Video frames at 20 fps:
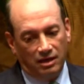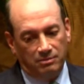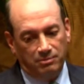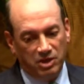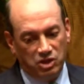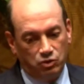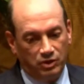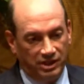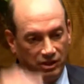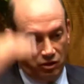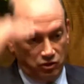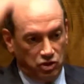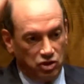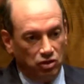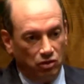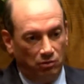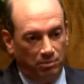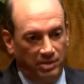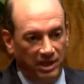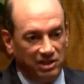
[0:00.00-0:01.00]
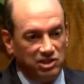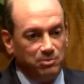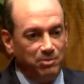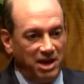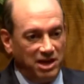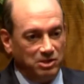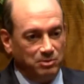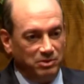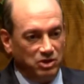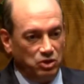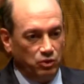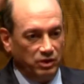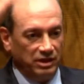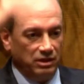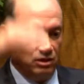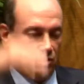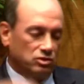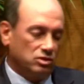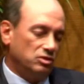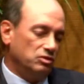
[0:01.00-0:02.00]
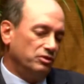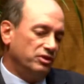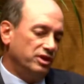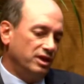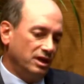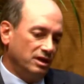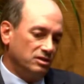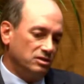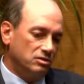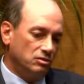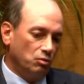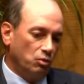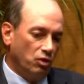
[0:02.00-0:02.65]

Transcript: Between those two, big space between those two things.